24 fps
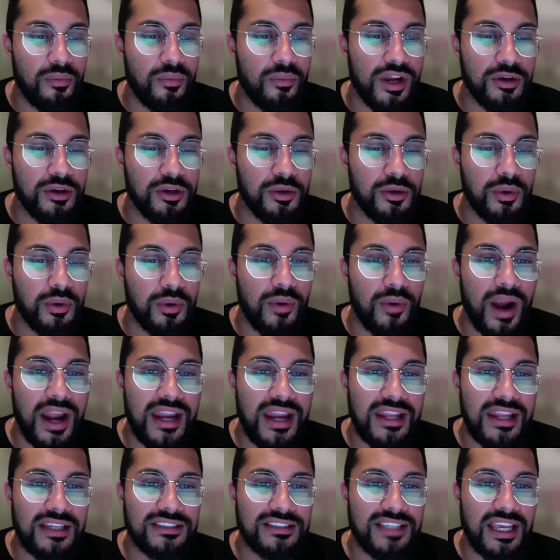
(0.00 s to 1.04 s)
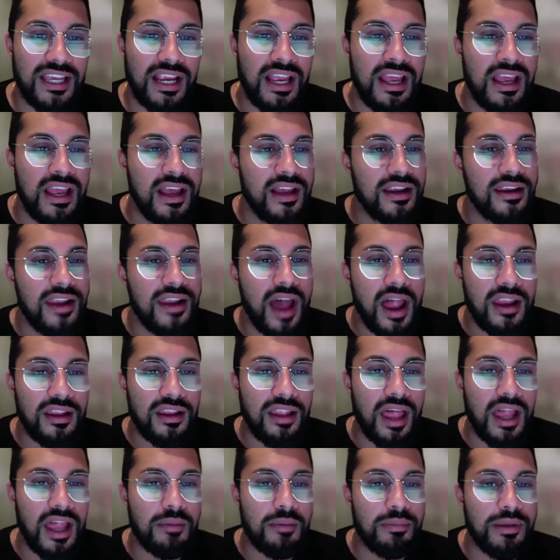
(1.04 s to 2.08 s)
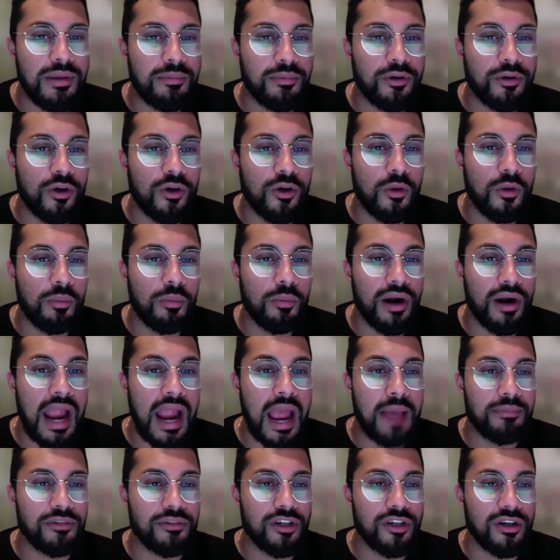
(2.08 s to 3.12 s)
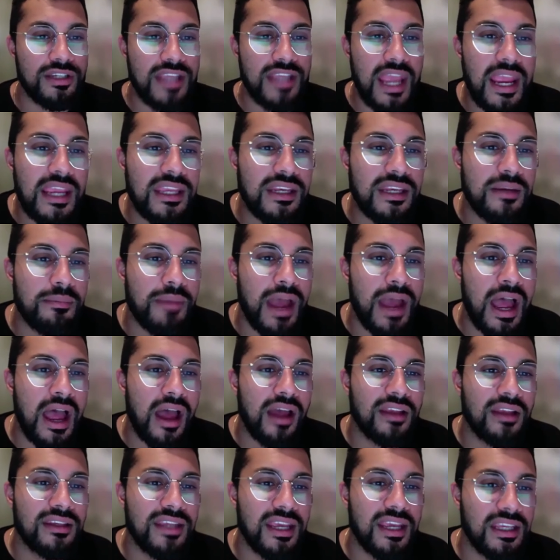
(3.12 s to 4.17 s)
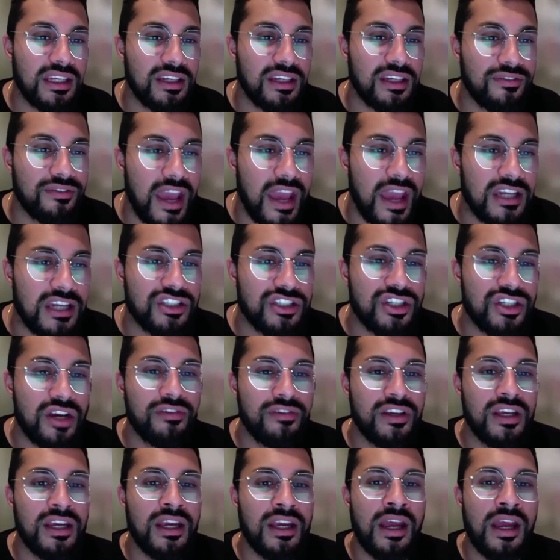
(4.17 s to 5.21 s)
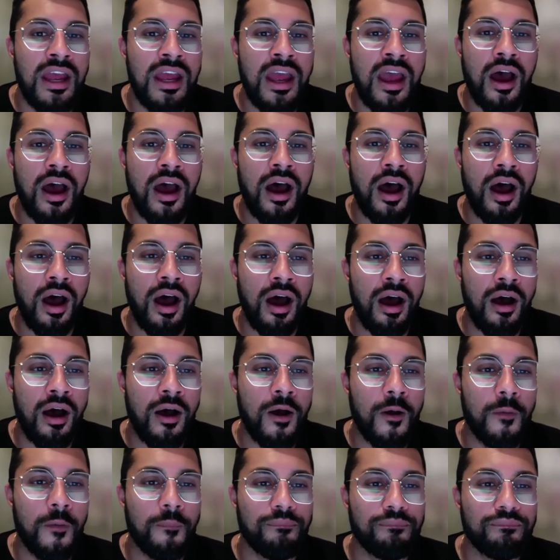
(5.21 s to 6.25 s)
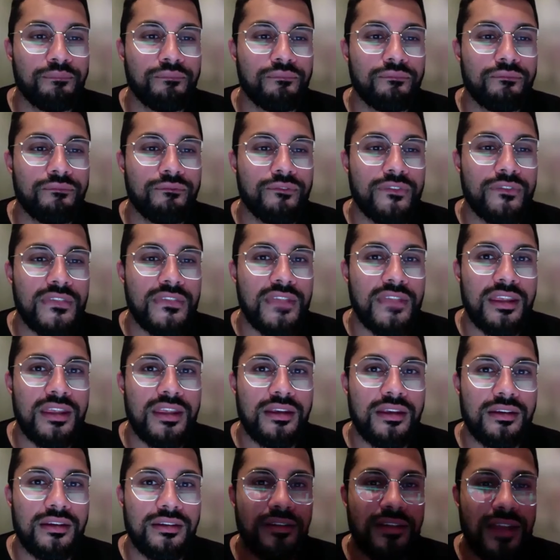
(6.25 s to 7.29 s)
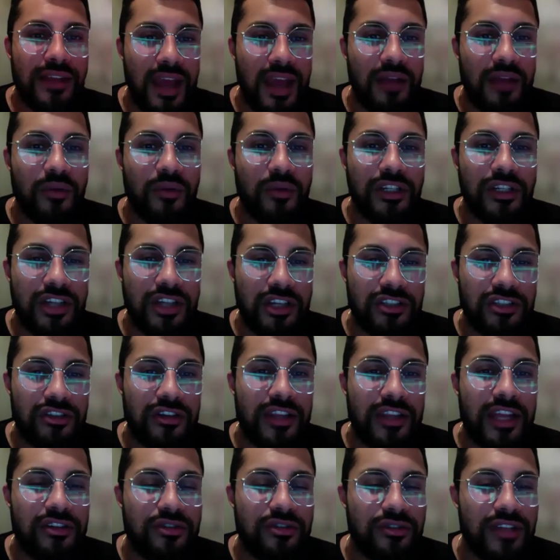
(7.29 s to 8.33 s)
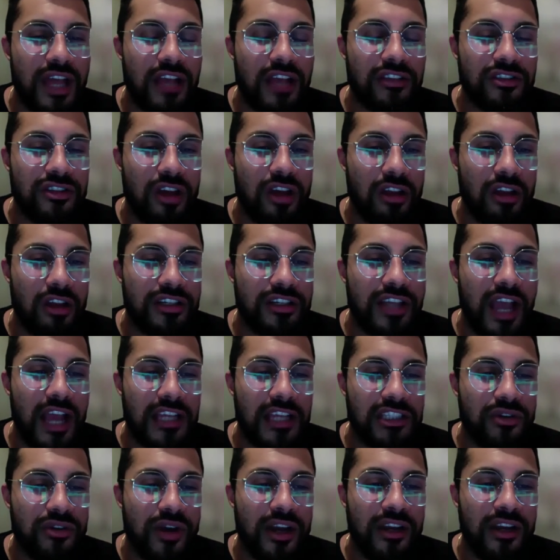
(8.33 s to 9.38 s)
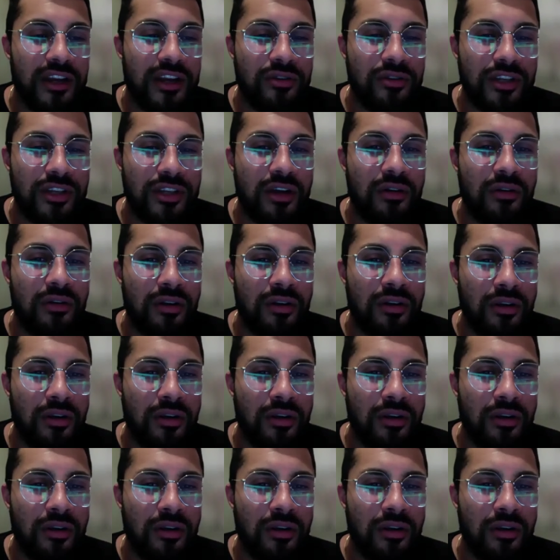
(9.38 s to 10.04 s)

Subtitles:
what you were writing, it's like not a lot of people perhaps are taking advantage of it. Yeah, I want to touch on that $2,000 tax credit, Julio.